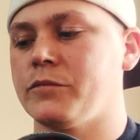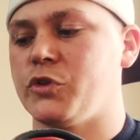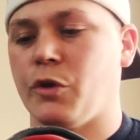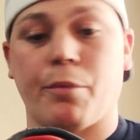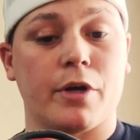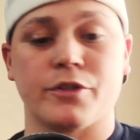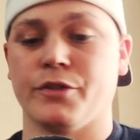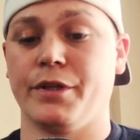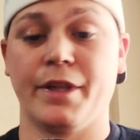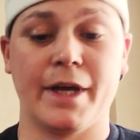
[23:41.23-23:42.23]
So
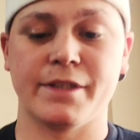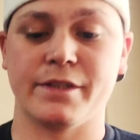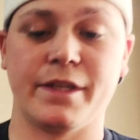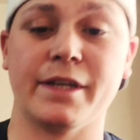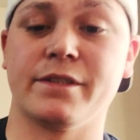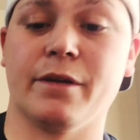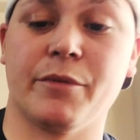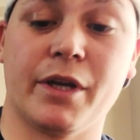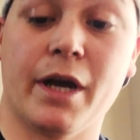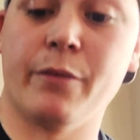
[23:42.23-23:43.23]
personally, that's
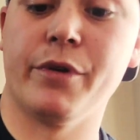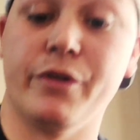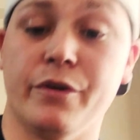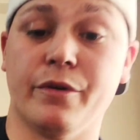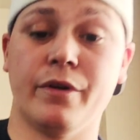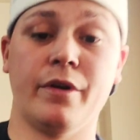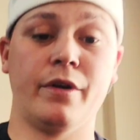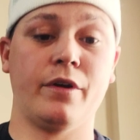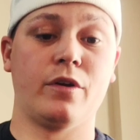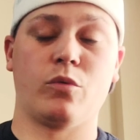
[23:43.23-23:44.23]
something I would do
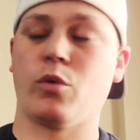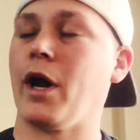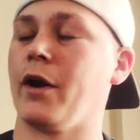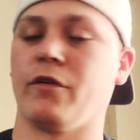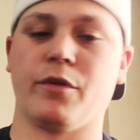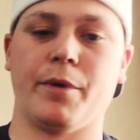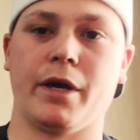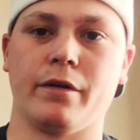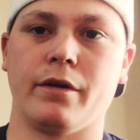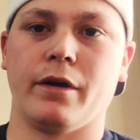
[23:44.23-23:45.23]
right off the
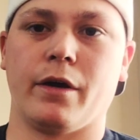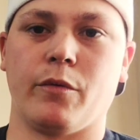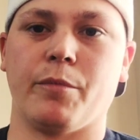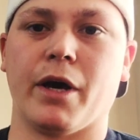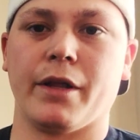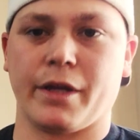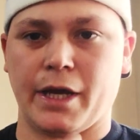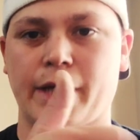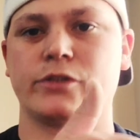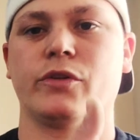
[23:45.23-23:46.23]
bat. I would buy the
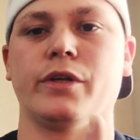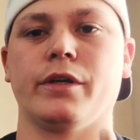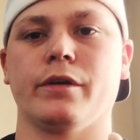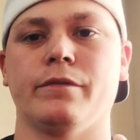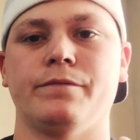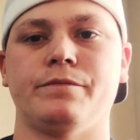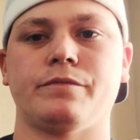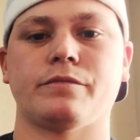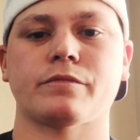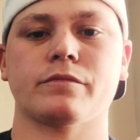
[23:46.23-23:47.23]
Castle Link
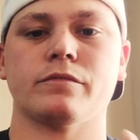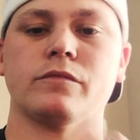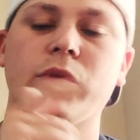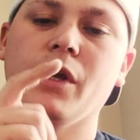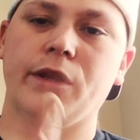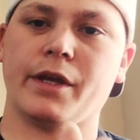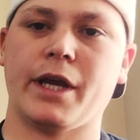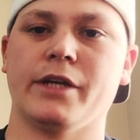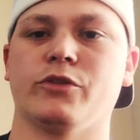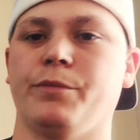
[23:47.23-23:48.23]
and the
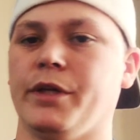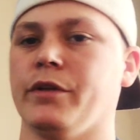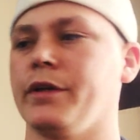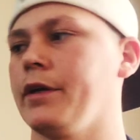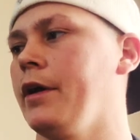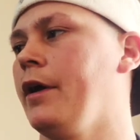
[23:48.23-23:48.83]
Castle B-Link.